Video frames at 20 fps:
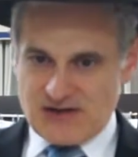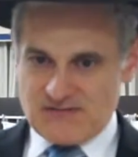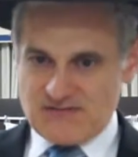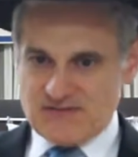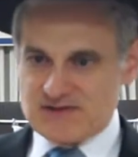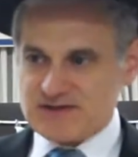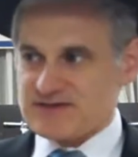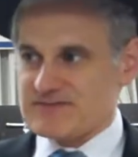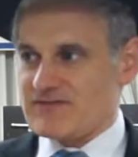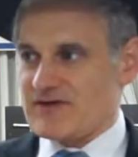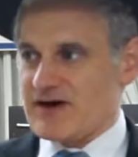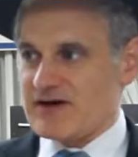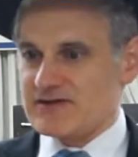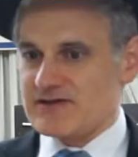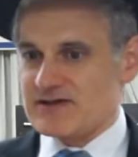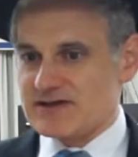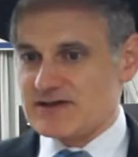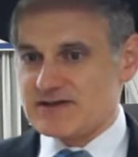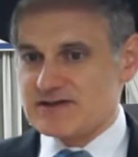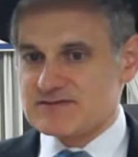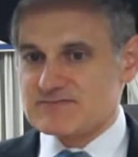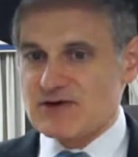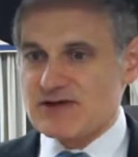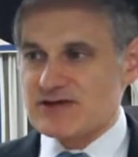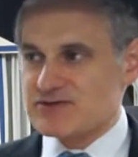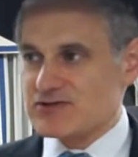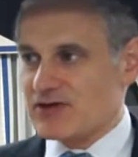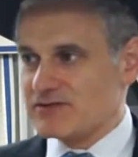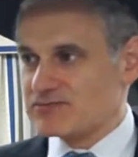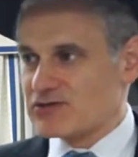for his father, his
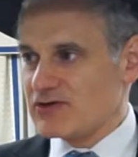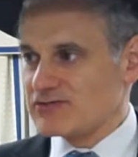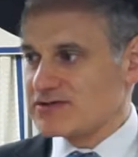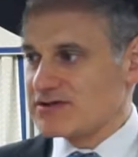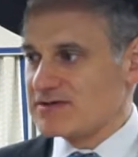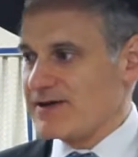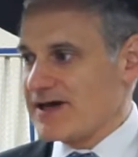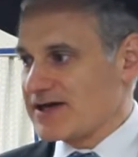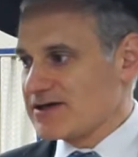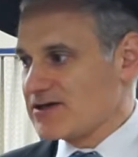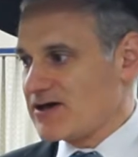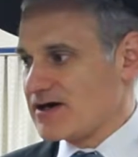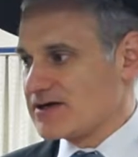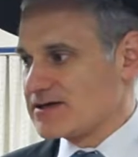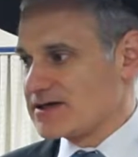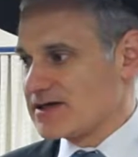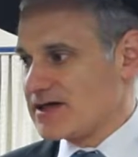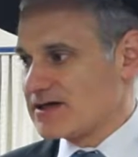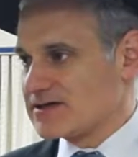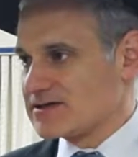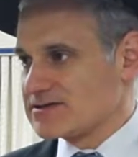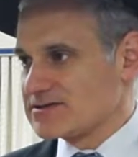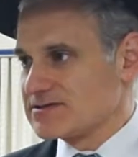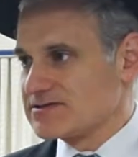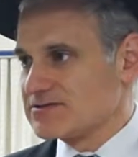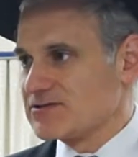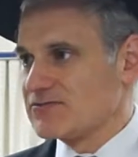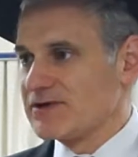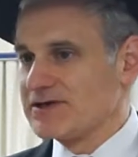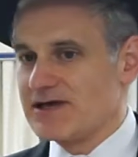mother told him, go to the backyard and get it.
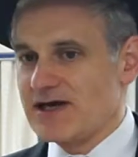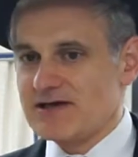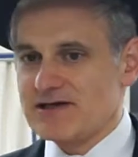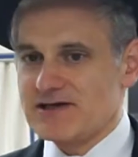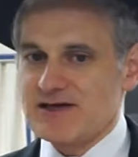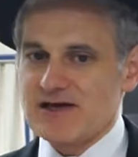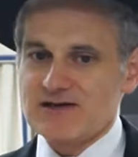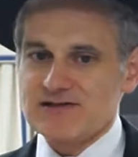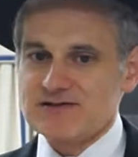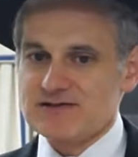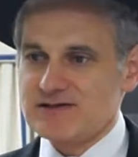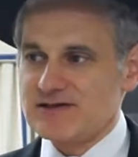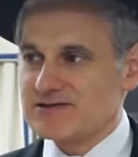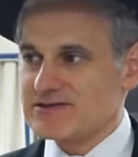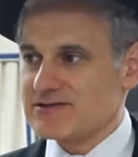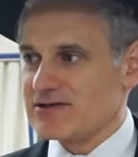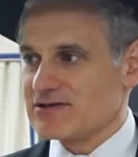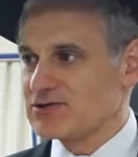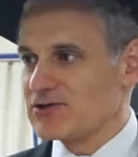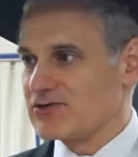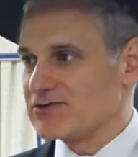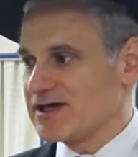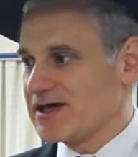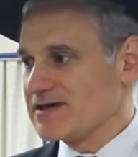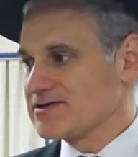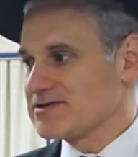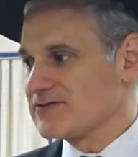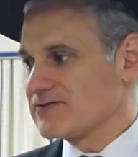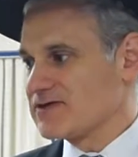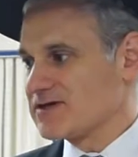When Yitzchak told
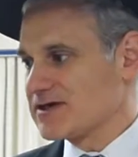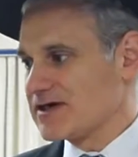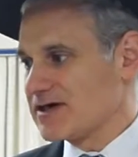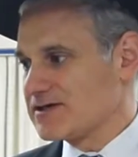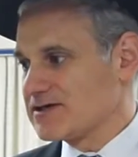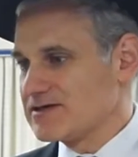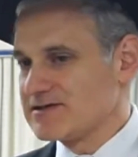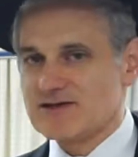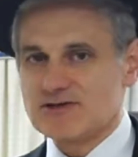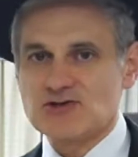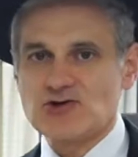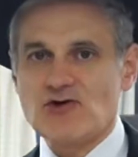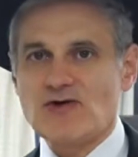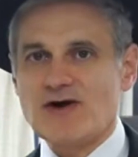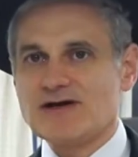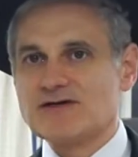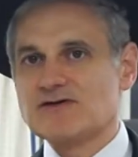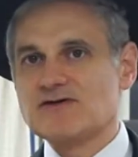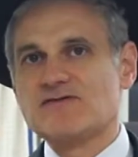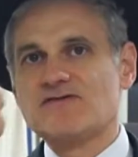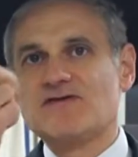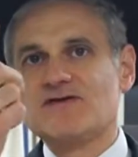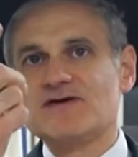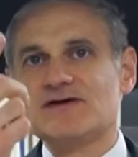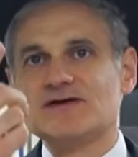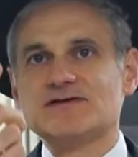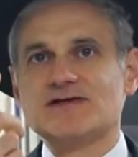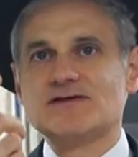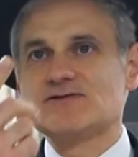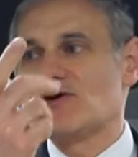Esav to get it, he said, go out to the
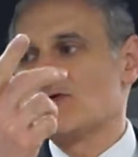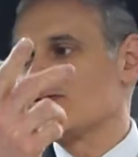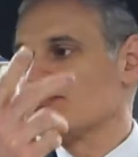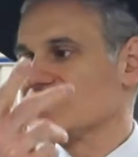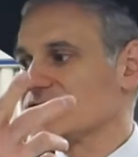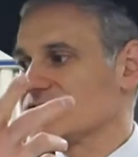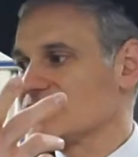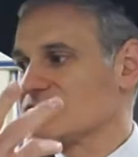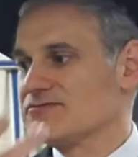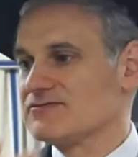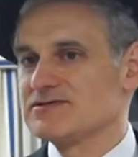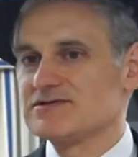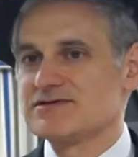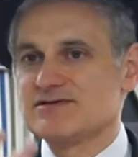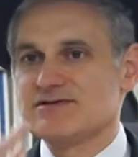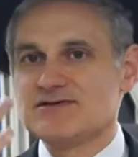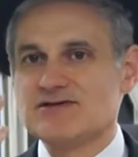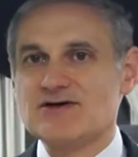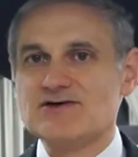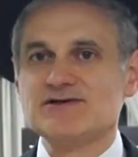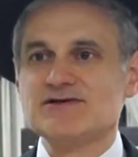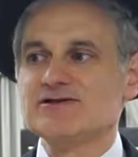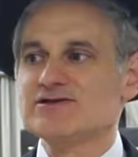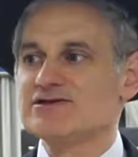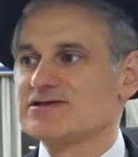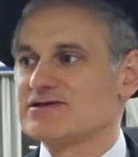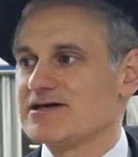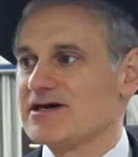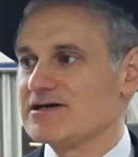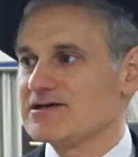field and go to the
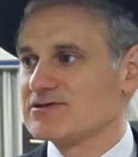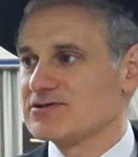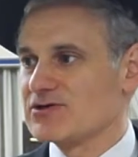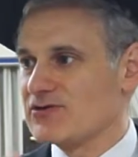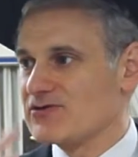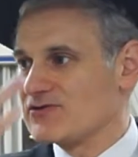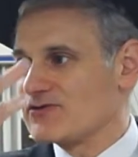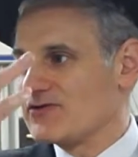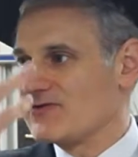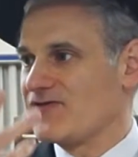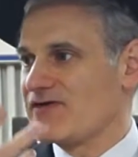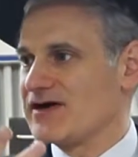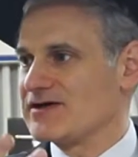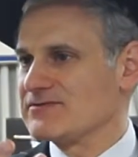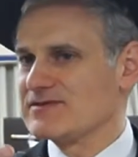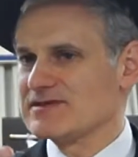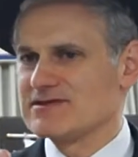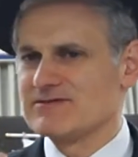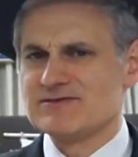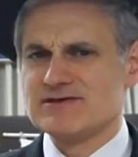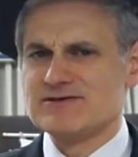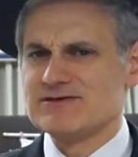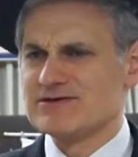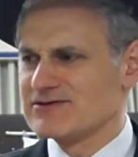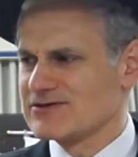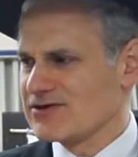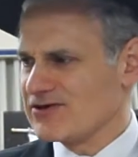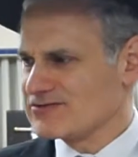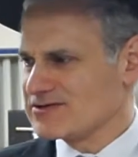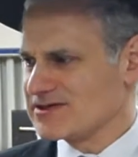side, go find me something.
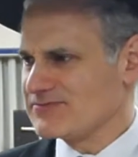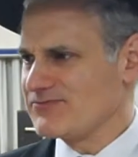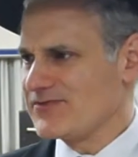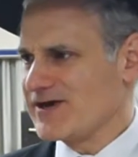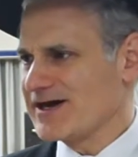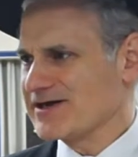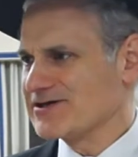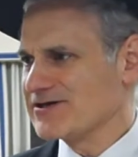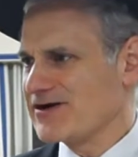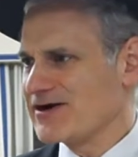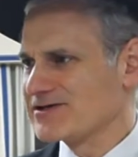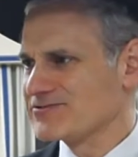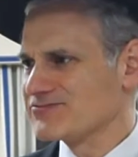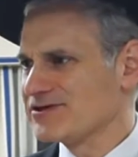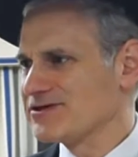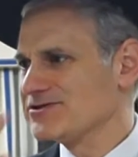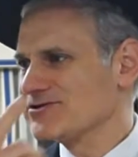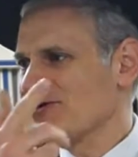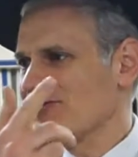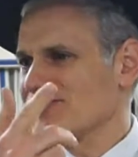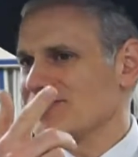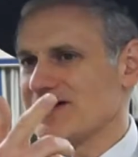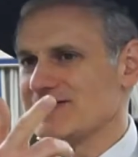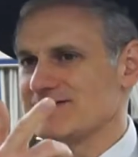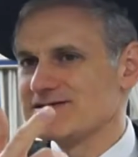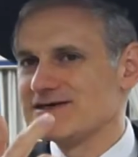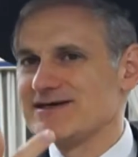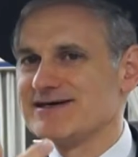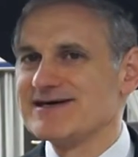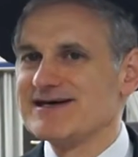Go to the backyard. What are you going
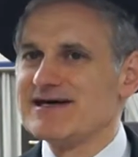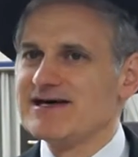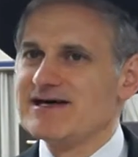out there?